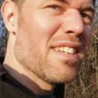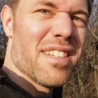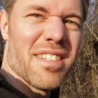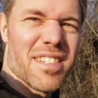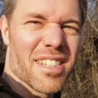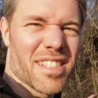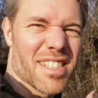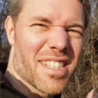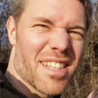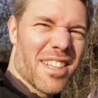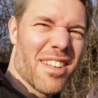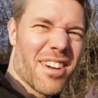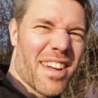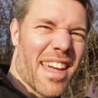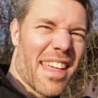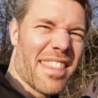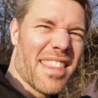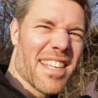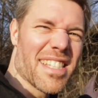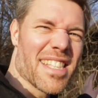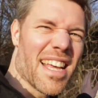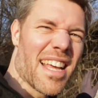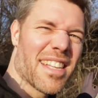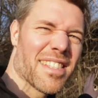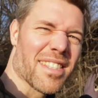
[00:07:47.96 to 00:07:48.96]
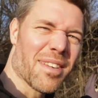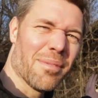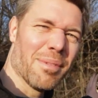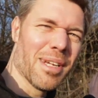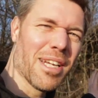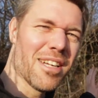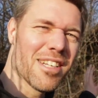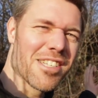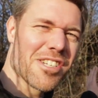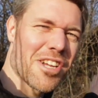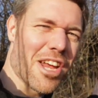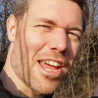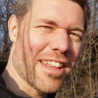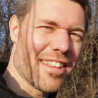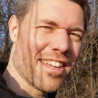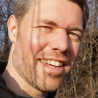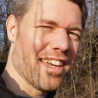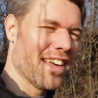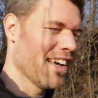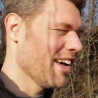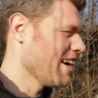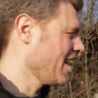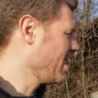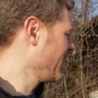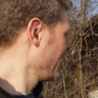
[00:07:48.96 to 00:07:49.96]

Just look at this handsome little shed here.